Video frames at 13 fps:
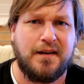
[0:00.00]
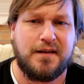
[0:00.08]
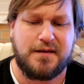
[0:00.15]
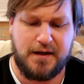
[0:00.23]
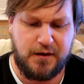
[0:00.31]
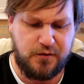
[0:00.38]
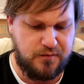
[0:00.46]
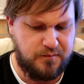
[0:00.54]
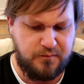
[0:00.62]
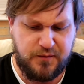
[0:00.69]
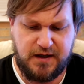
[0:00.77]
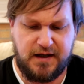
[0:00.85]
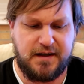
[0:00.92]
So,
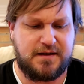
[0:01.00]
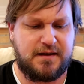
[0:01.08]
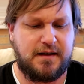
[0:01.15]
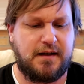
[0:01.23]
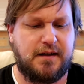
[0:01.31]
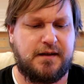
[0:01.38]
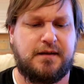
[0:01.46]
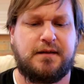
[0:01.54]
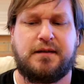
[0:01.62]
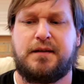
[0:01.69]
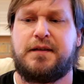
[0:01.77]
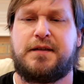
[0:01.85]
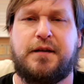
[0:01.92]
but it's
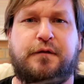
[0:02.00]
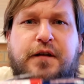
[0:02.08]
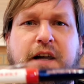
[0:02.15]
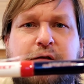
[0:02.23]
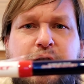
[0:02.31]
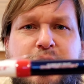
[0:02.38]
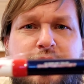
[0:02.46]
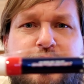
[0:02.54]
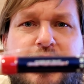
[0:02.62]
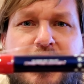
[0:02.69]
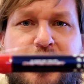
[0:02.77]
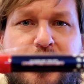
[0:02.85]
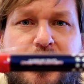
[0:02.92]
the Favorite
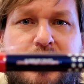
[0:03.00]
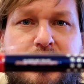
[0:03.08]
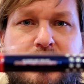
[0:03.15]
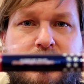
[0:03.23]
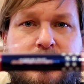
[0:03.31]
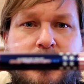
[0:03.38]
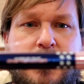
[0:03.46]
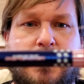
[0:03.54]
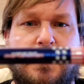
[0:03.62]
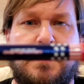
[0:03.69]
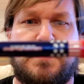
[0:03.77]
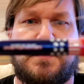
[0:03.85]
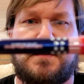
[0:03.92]
Defender.
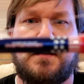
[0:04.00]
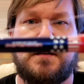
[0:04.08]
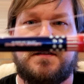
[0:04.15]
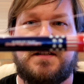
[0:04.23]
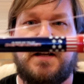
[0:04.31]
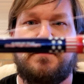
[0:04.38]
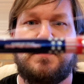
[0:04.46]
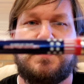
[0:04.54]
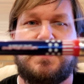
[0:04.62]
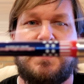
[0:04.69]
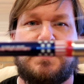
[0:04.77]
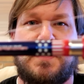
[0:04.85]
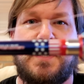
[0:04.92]
It's the
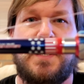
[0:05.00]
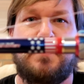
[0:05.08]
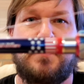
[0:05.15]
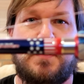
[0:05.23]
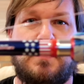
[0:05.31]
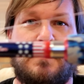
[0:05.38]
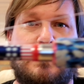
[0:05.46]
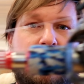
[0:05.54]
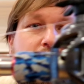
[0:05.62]
7.6 heavy.